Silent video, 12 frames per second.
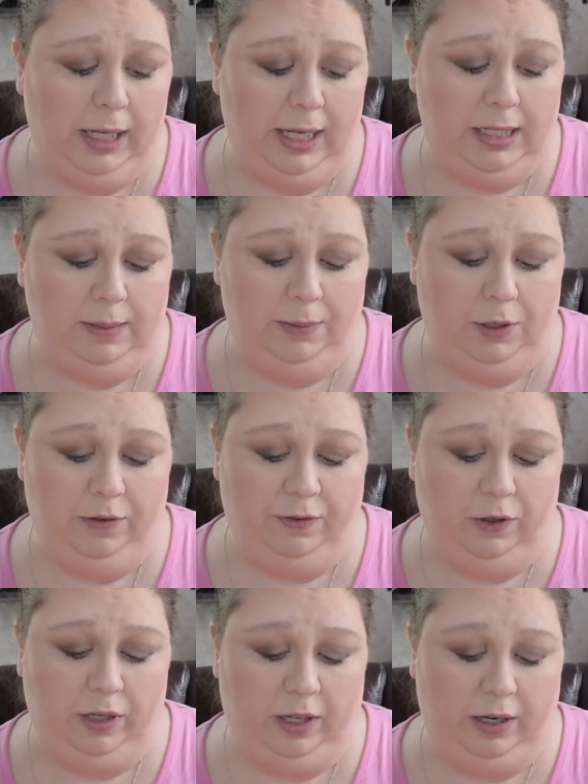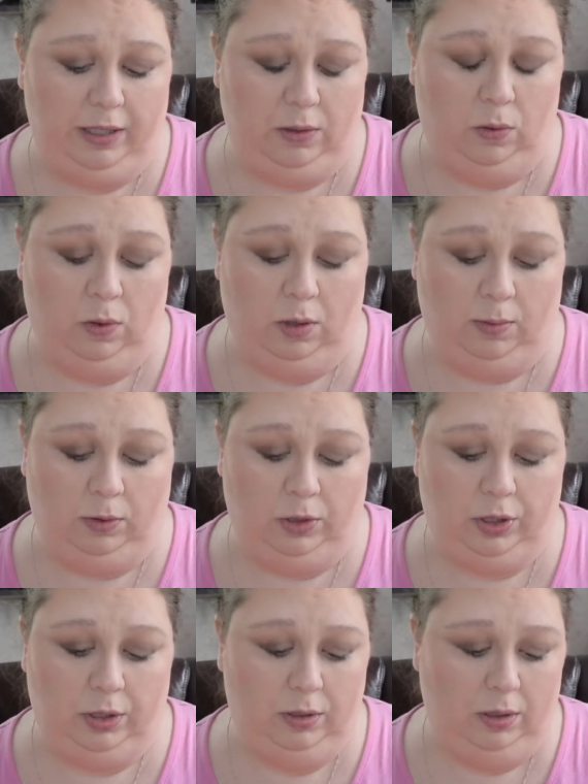It's a beautiful color. It's a horrible,
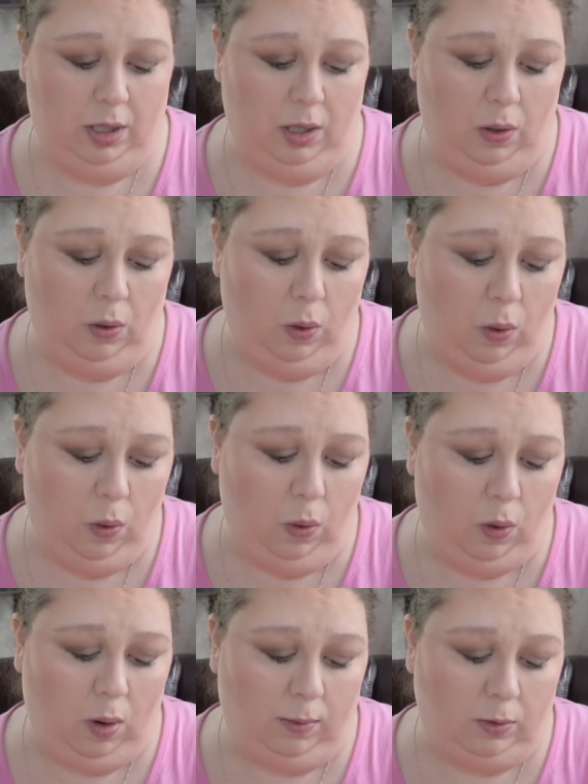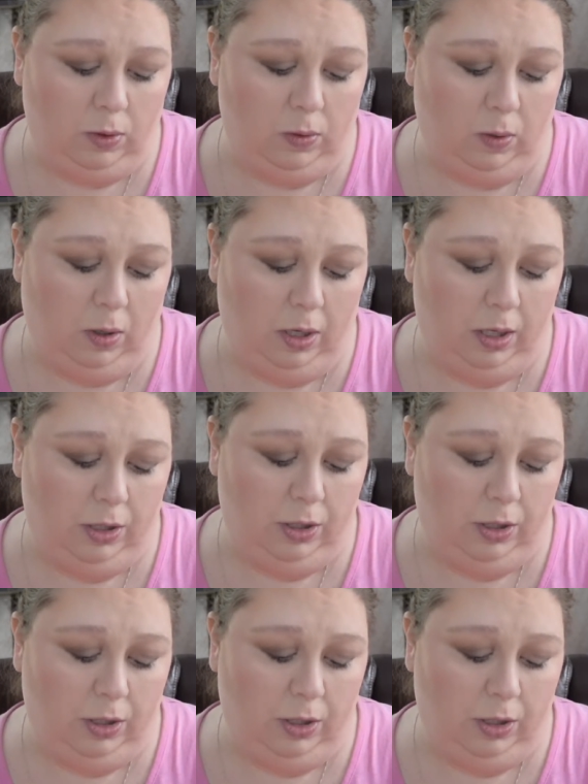horrible swatch.